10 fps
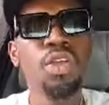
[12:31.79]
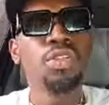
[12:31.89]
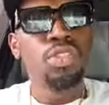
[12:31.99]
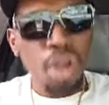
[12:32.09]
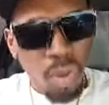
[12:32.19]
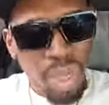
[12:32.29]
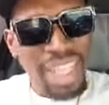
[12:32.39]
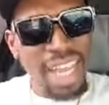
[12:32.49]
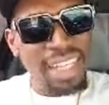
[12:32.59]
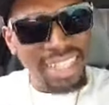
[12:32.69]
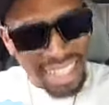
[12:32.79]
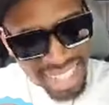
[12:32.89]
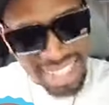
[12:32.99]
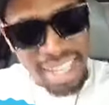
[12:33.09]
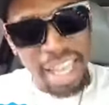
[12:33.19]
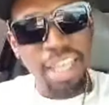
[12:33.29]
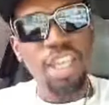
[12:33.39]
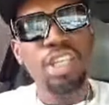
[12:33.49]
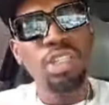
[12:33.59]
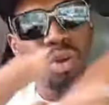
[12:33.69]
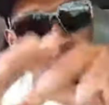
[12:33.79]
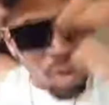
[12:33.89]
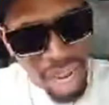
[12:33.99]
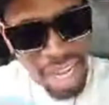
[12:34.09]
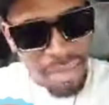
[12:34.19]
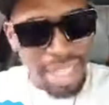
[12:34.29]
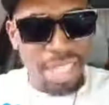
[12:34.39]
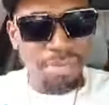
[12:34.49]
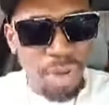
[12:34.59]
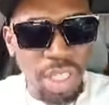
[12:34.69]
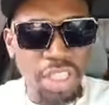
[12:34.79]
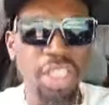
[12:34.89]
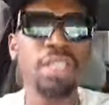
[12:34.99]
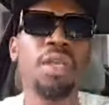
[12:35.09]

Now we can see say, the whole of them are did bullshit.